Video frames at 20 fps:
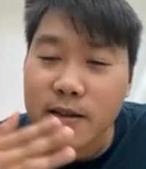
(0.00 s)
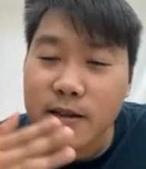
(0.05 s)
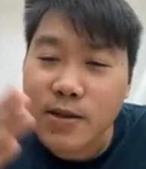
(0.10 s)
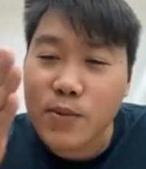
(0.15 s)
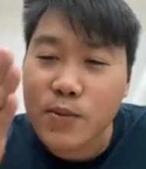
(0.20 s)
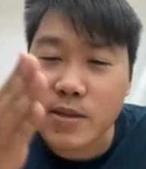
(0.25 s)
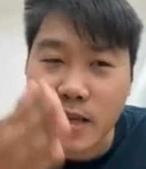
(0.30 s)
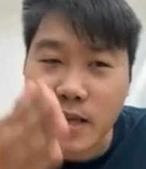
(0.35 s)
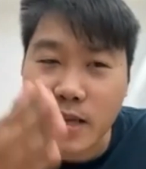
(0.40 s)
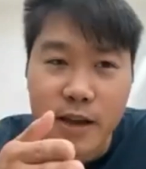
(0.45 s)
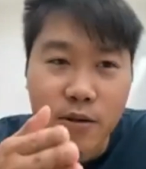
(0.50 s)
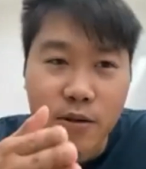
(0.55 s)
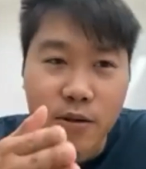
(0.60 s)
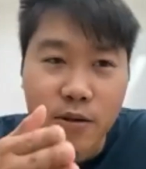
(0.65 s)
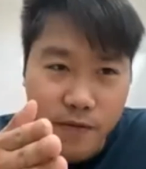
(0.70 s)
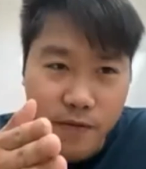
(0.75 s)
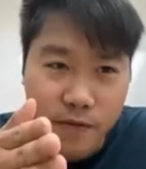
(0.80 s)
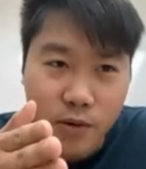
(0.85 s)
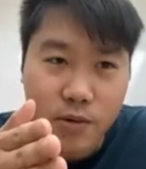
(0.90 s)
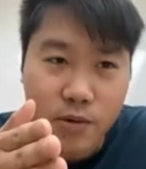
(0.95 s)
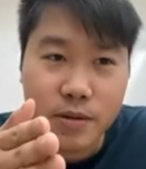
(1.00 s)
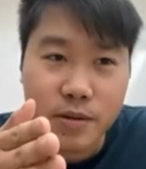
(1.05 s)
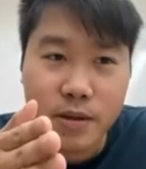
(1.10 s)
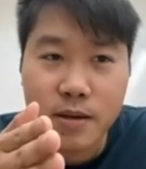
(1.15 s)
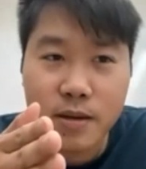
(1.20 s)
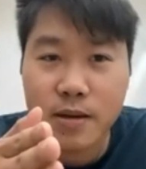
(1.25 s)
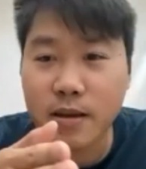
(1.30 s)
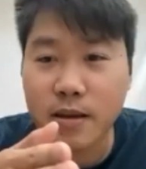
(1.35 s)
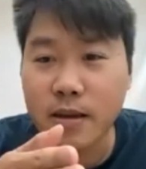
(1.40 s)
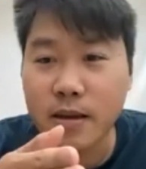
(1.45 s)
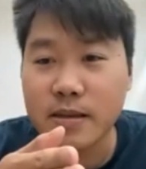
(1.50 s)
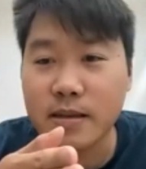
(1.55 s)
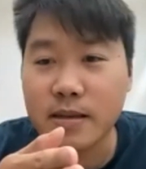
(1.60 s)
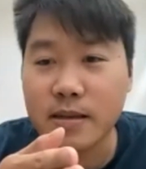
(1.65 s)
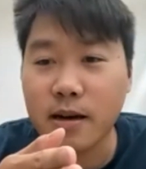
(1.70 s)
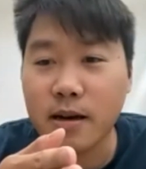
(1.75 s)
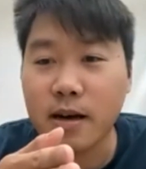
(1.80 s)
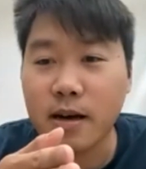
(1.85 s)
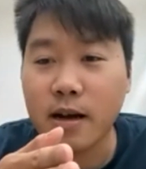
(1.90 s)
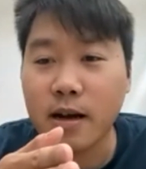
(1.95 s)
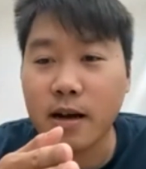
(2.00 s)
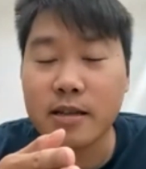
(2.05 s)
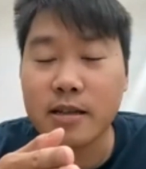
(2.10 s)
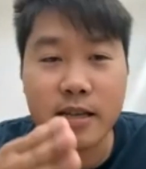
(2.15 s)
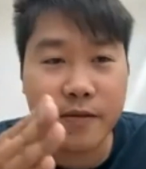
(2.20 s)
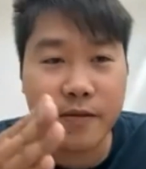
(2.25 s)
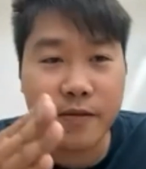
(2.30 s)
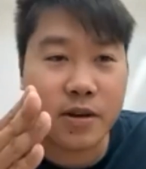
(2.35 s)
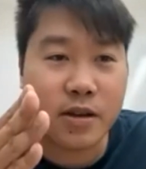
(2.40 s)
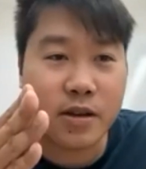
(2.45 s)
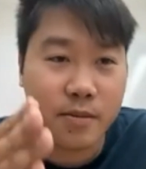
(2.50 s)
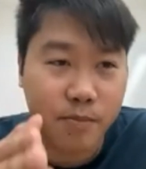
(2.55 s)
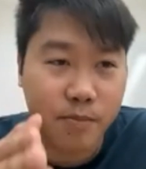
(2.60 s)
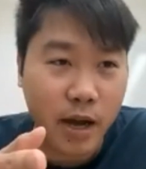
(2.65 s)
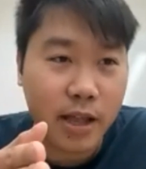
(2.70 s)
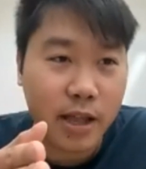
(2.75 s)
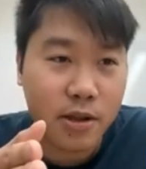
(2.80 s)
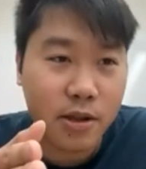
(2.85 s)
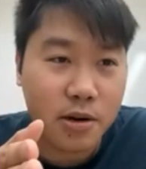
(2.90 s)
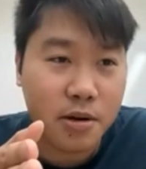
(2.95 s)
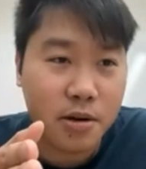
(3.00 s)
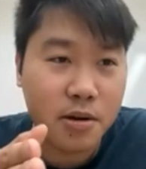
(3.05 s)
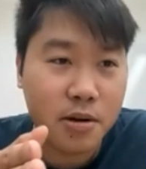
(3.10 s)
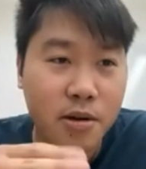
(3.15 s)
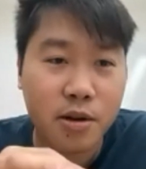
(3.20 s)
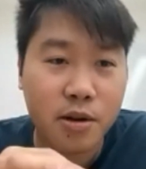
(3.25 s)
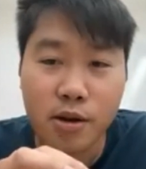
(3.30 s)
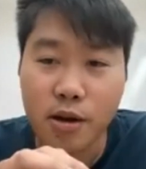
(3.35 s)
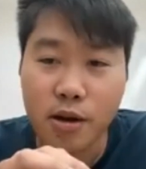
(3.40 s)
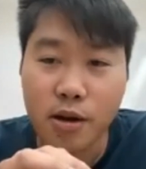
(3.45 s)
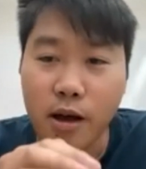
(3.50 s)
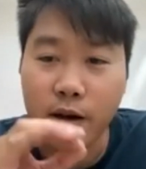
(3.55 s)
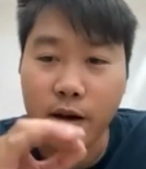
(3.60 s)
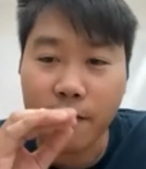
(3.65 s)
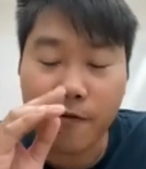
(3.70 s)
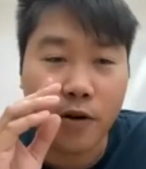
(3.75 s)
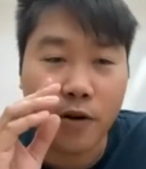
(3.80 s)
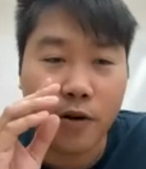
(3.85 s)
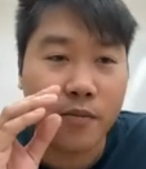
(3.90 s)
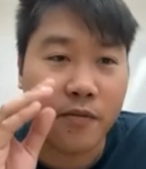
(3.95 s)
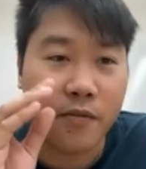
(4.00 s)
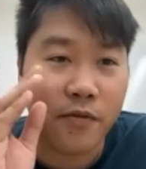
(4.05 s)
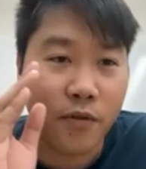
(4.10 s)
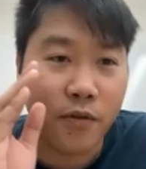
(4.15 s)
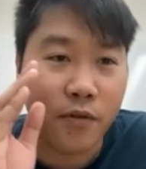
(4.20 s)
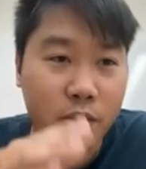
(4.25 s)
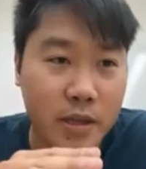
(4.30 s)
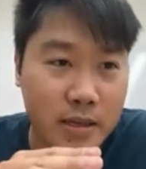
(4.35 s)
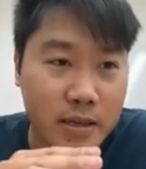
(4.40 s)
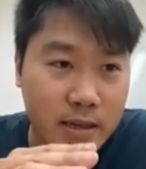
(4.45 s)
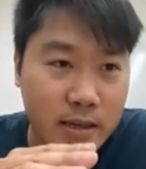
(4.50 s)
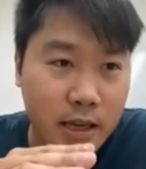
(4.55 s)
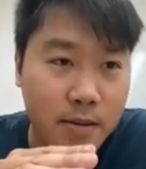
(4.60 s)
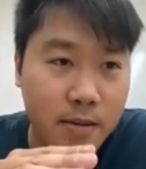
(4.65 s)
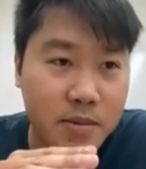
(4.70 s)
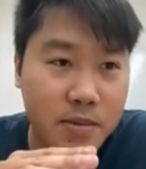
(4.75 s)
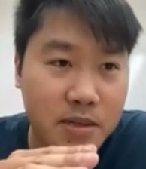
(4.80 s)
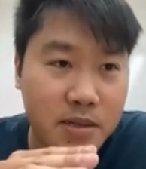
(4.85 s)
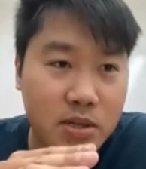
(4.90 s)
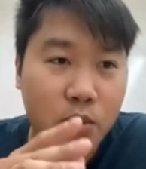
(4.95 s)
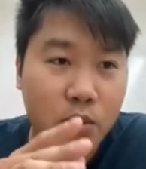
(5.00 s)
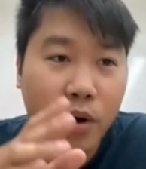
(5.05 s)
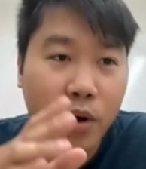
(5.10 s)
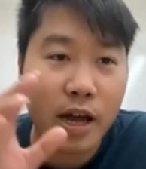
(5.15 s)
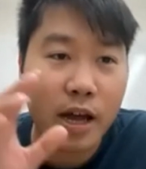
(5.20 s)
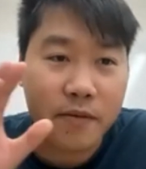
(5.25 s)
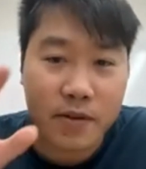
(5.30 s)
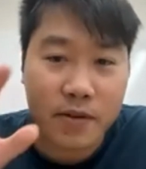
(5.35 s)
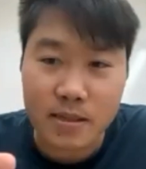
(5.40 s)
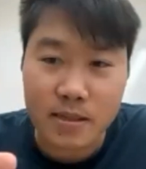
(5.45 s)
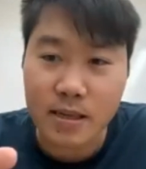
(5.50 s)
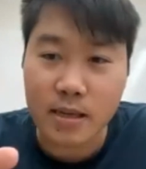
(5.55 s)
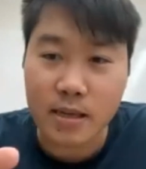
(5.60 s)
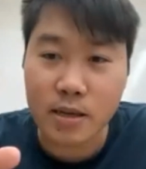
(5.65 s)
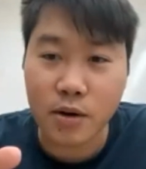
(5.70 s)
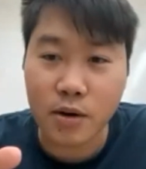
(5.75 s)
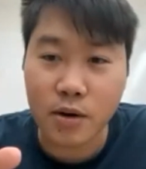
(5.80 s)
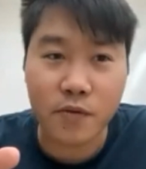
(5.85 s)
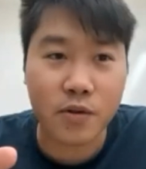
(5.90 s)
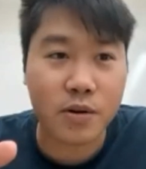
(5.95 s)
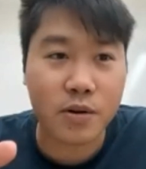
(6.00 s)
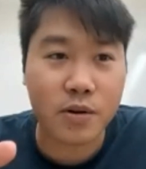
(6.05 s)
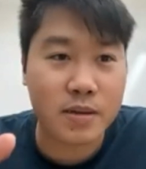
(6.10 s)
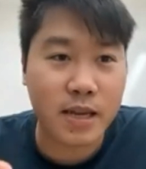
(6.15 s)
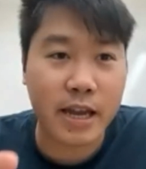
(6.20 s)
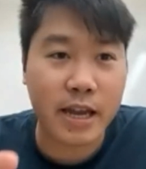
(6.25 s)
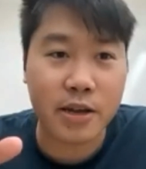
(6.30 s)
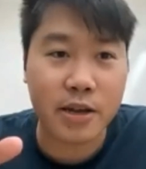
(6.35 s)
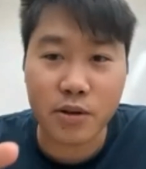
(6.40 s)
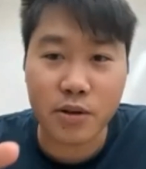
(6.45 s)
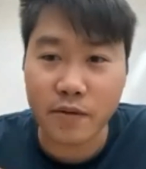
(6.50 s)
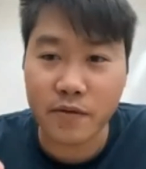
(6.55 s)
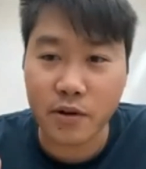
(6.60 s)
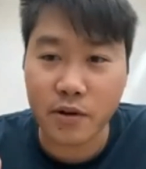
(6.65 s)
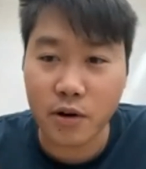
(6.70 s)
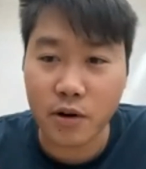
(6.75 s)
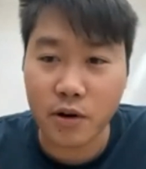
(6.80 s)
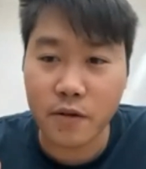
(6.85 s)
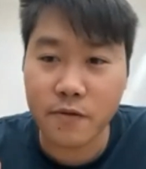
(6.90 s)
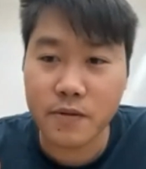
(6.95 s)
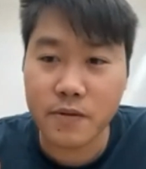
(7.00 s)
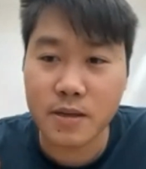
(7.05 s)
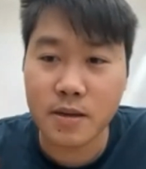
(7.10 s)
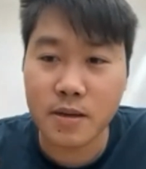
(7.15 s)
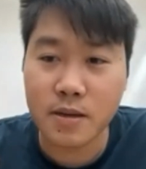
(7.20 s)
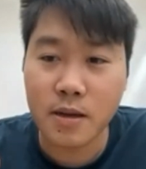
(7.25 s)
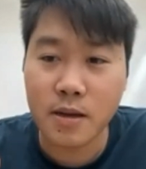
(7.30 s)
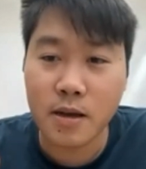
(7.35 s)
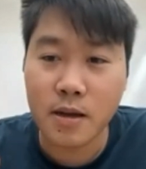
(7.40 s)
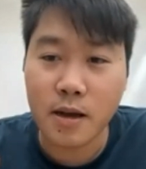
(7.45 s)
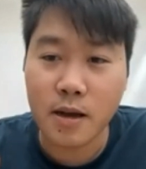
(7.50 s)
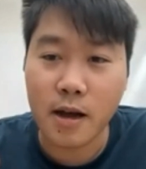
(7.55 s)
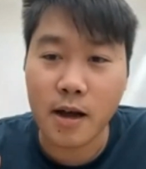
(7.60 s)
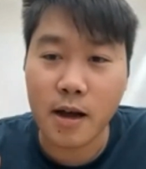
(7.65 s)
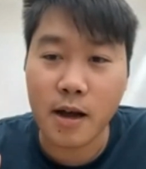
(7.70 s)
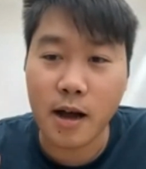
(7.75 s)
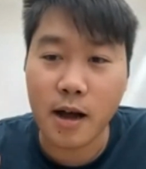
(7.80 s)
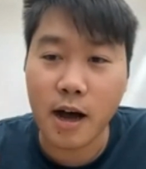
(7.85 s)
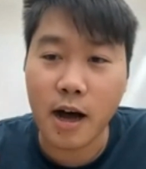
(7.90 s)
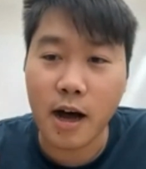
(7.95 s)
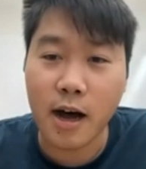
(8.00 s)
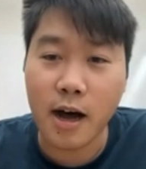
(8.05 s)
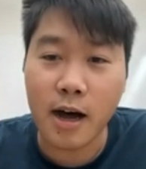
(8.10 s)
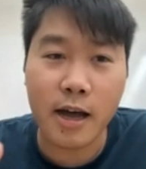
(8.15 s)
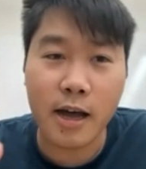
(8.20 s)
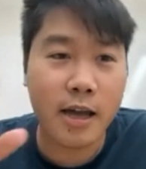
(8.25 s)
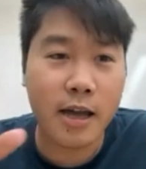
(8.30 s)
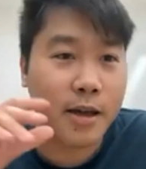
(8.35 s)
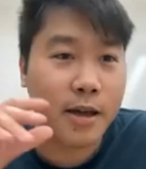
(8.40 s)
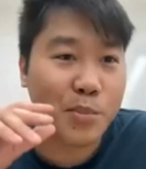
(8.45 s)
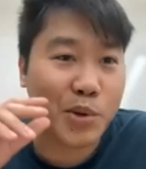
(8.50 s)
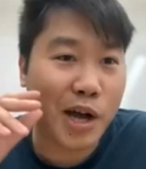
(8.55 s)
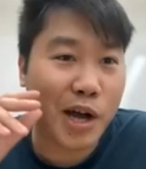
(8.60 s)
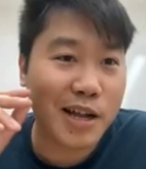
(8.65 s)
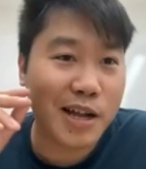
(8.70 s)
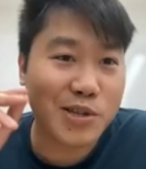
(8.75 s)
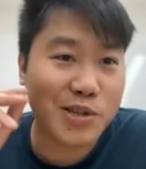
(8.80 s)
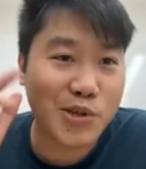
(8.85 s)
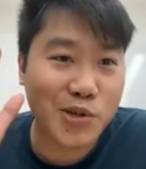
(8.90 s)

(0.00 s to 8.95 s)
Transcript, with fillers: so cycle fold is uh, a different compiler uh, from folding schemes to IVC over a cycle of curves. Uh, I am not